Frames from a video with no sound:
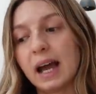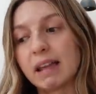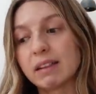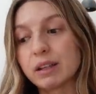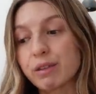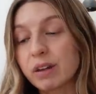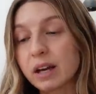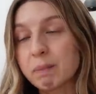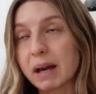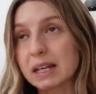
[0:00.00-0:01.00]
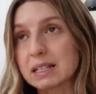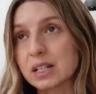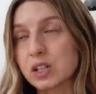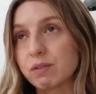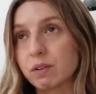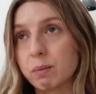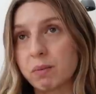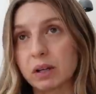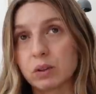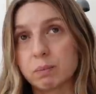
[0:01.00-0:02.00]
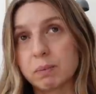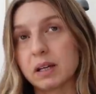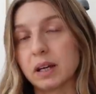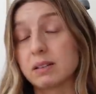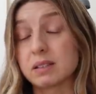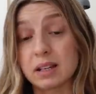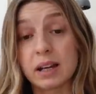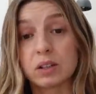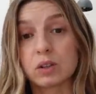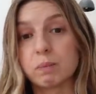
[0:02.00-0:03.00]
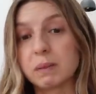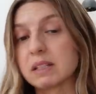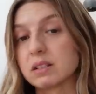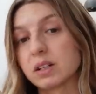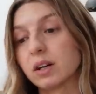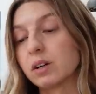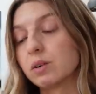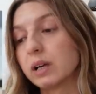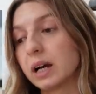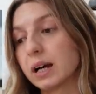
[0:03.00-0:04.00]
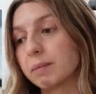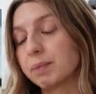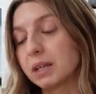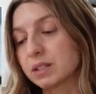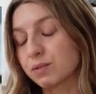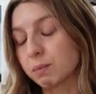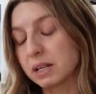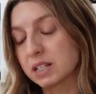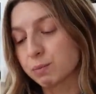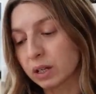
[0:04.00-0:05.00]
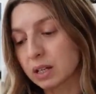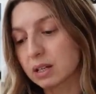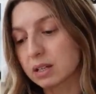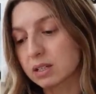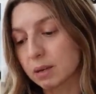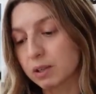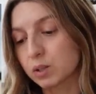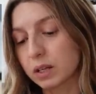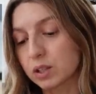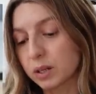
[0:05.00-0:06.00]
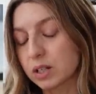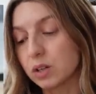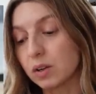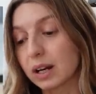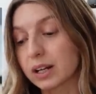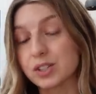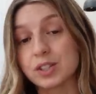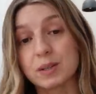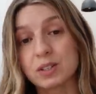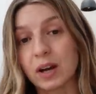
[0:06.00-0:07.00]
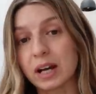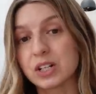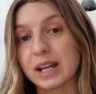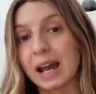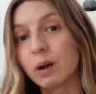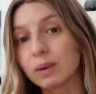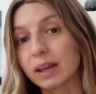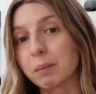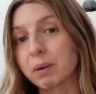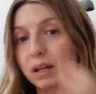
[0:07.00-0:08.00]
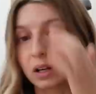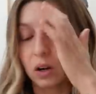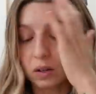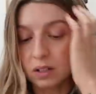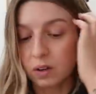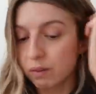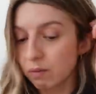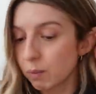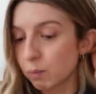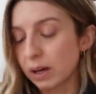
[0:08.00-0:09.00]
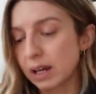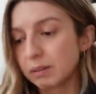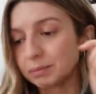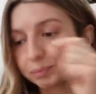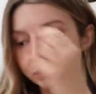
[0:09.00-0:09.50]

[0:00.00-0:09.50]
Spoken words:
And then the third bag is actually from a brand called designer called Peter Doe. It's from his spring summer 2022 collection, so it's not actually out yet, but I clocked it on the runway